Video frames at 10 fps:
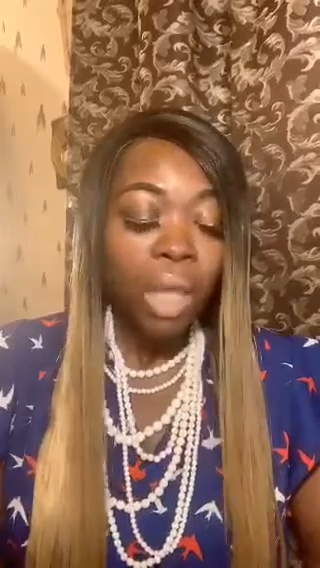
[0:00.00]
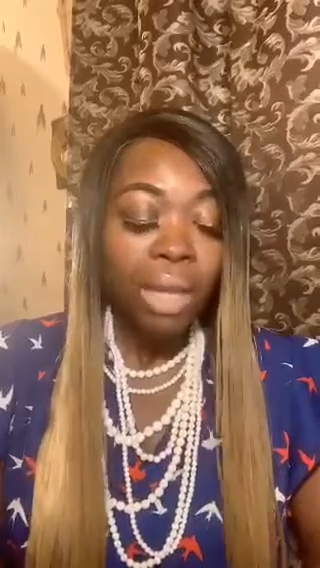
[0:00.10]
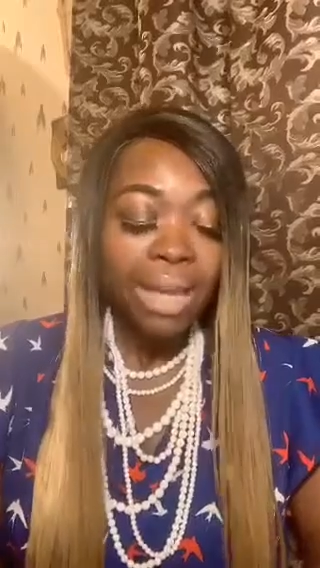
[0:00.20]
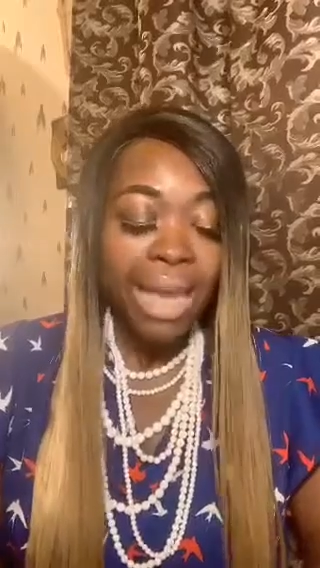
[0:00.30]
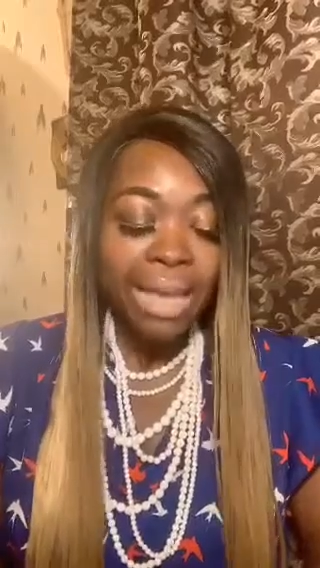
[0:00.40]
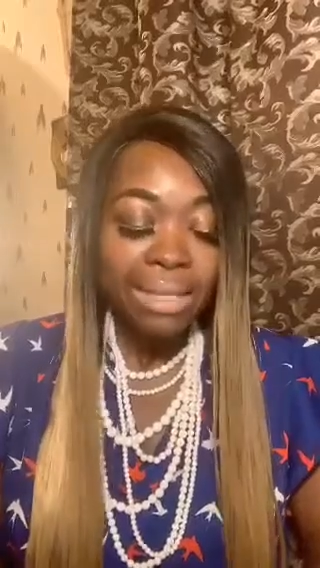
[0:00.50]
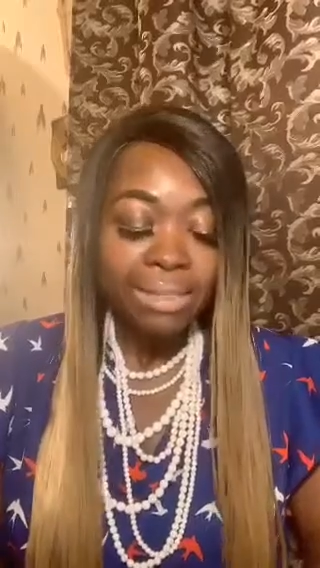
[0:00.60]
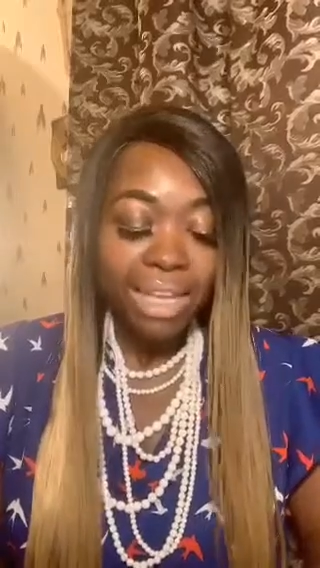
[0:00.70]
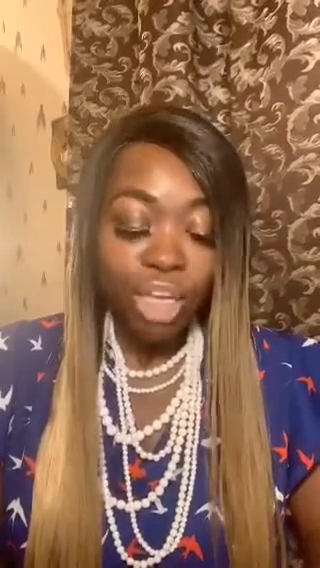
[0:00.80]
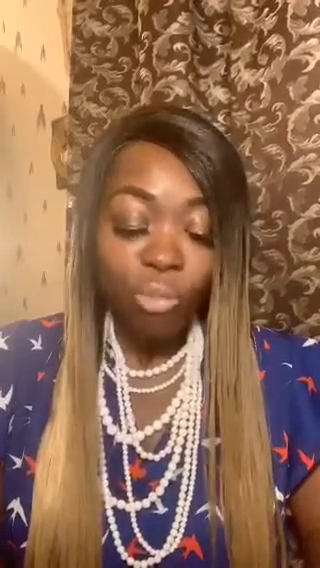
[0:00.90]

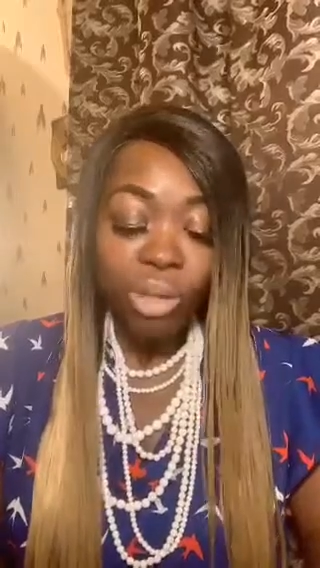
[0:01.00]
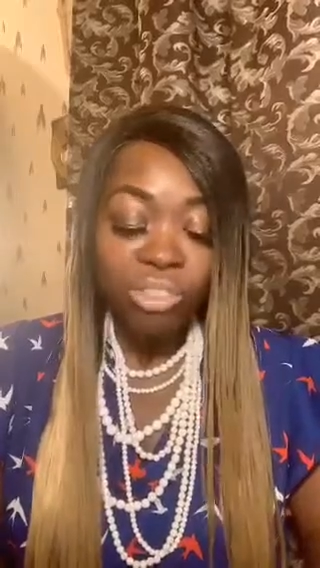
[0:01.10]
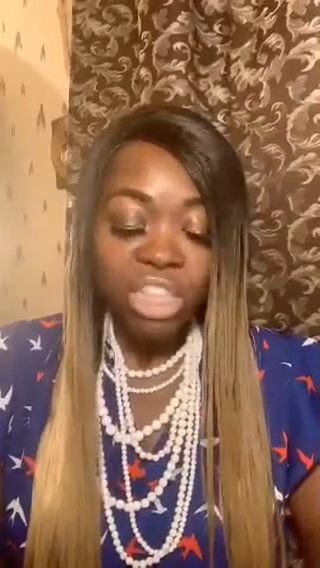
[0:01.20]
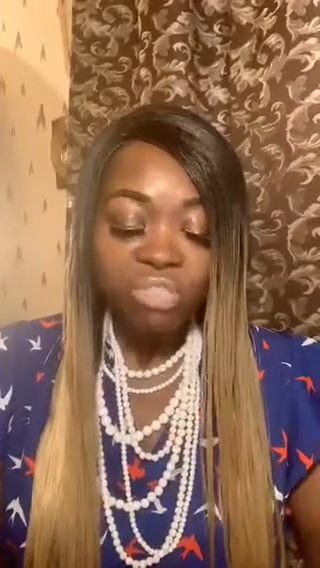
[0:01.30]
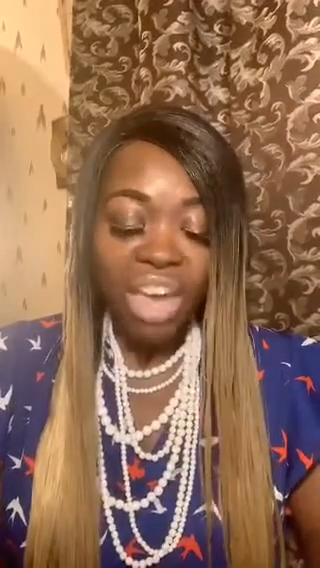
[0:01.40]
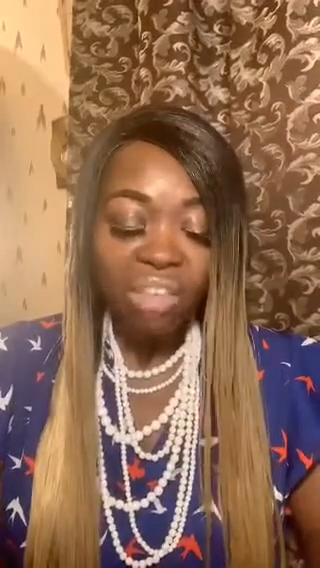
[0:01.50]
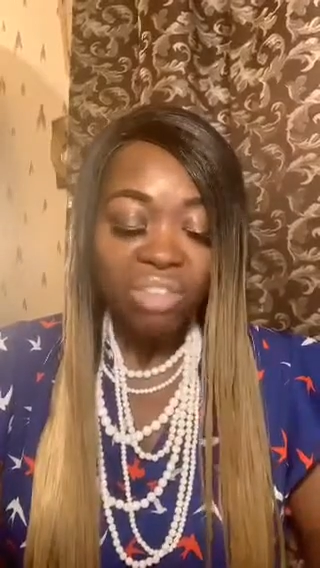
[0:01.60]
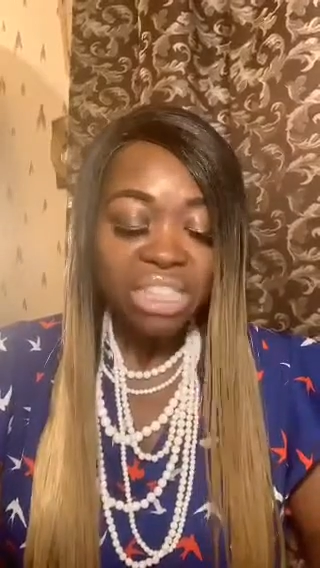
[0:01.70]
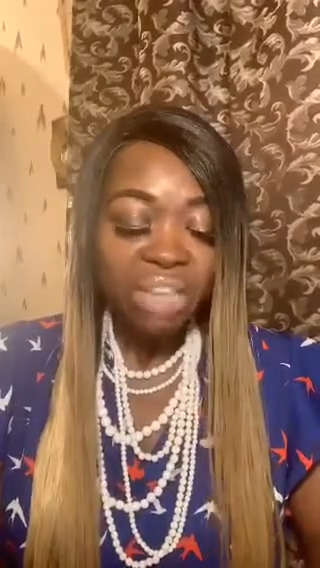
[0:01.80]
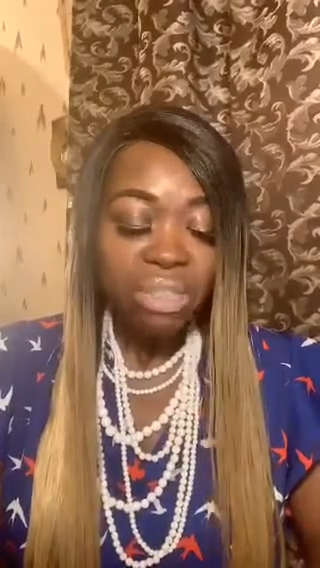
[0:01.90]
Last, 2 Corinthians
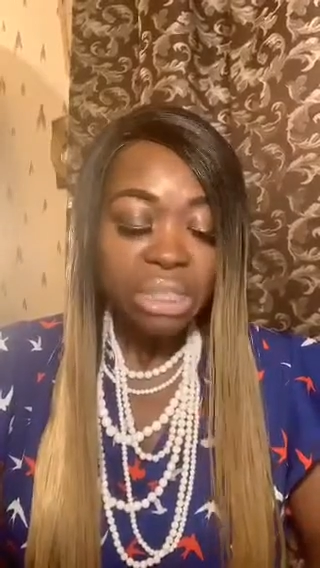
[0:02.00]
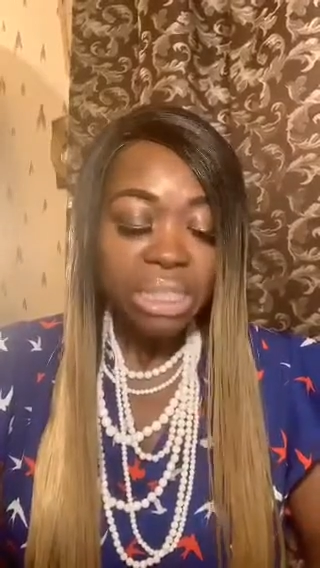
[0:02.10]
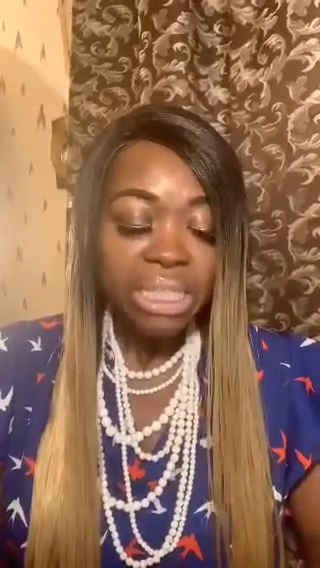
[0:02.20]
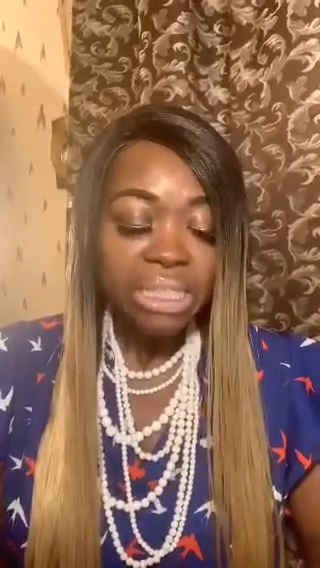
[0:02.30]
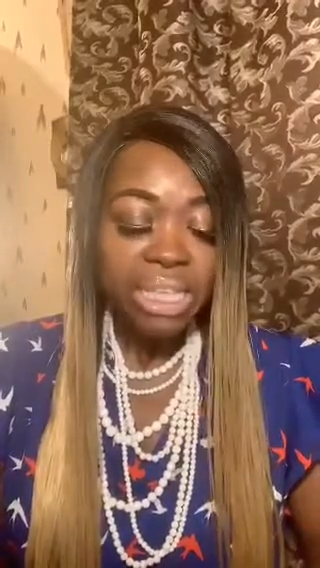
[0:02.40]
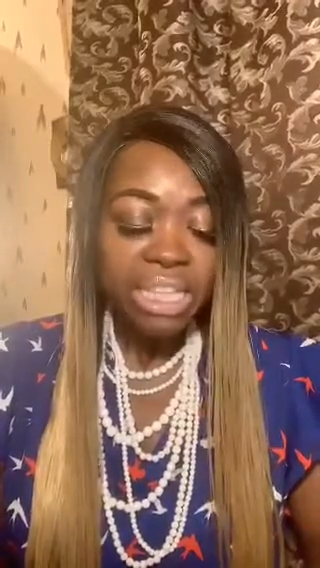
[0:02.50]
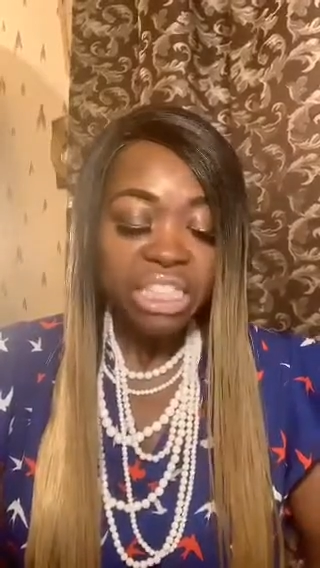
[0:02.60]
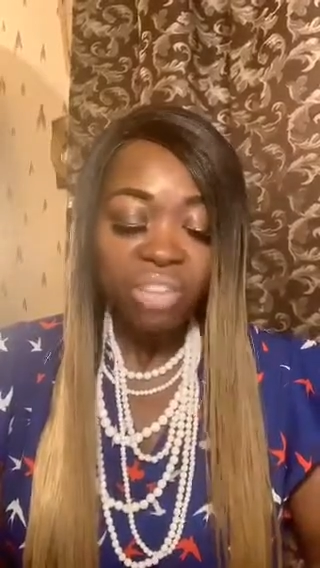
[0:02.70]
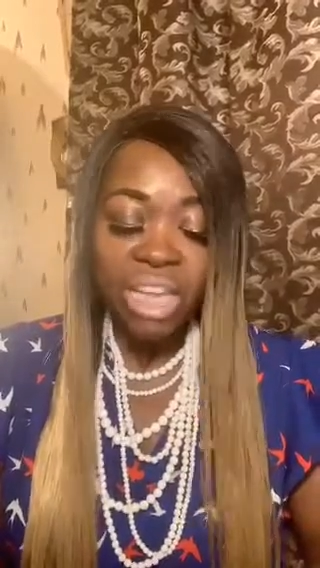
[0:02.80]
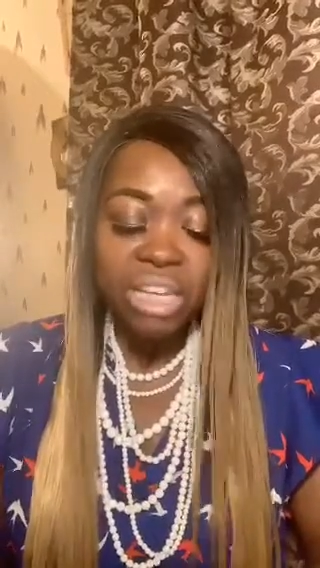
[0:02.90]
5:17
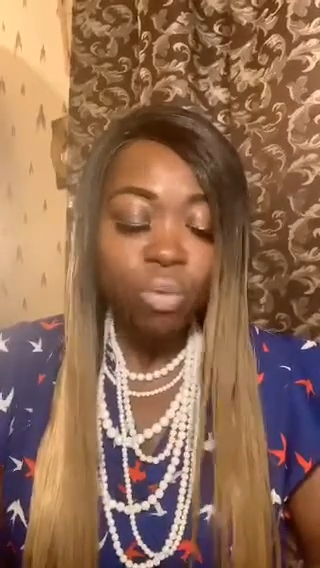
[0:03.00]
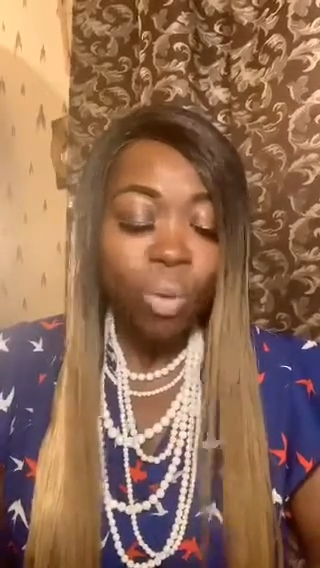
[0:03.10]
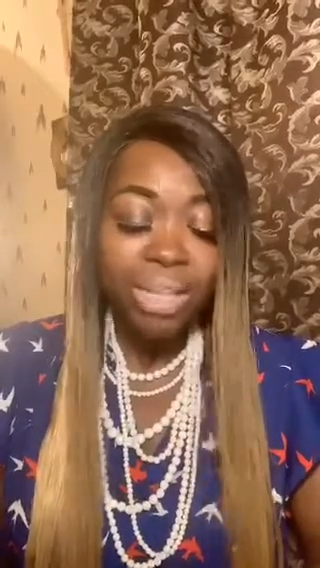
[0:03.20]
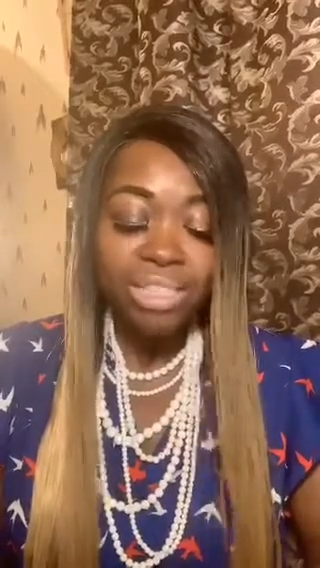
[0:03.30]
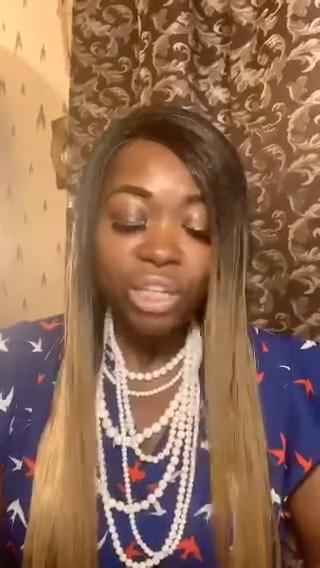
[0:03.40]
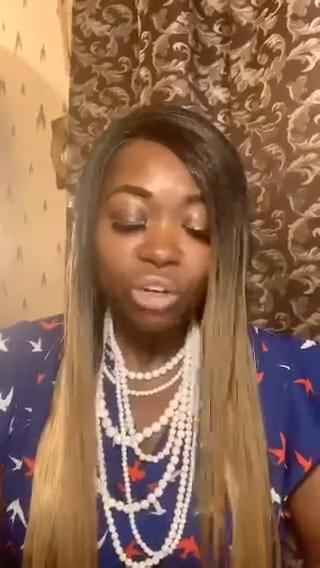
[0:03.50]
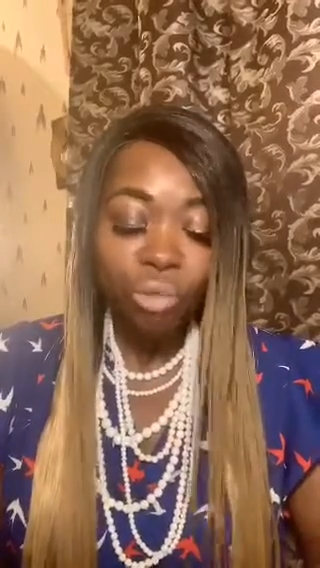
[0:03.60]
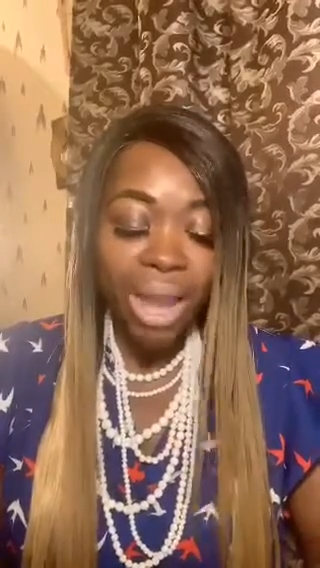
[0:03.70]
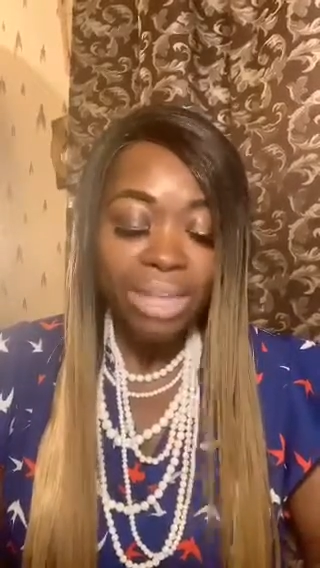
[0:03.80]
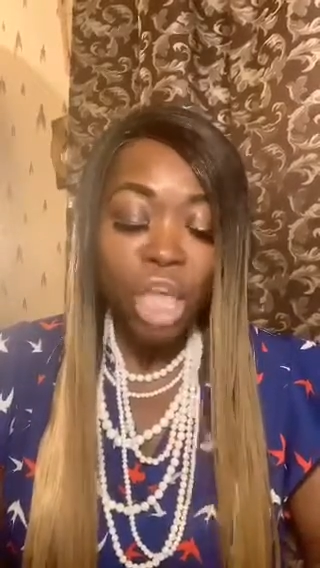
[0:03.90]
says, if anyone is in
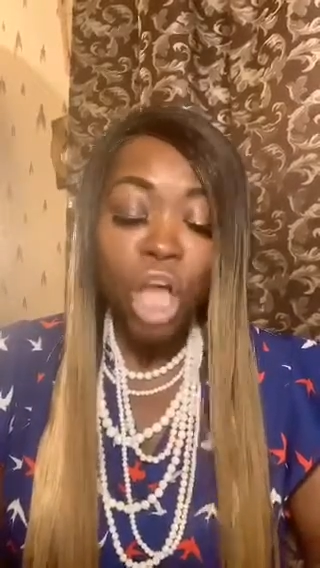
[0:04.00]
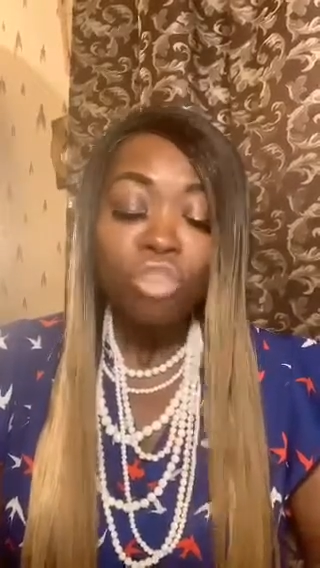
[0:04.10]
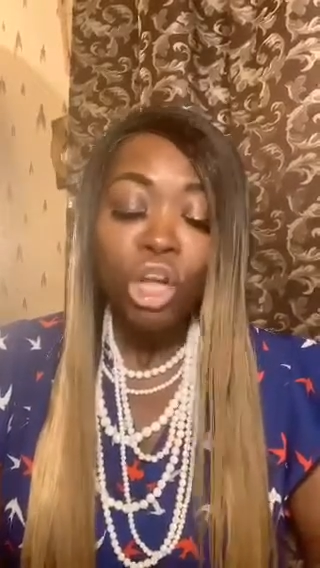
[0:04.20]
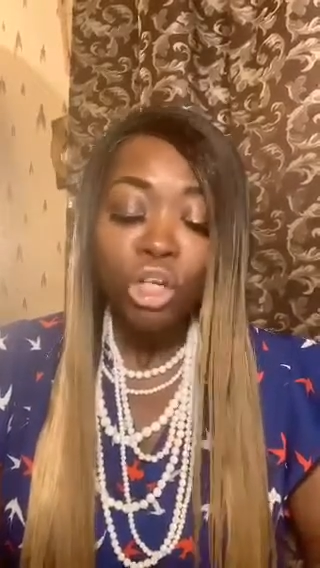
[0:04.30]
Christ, the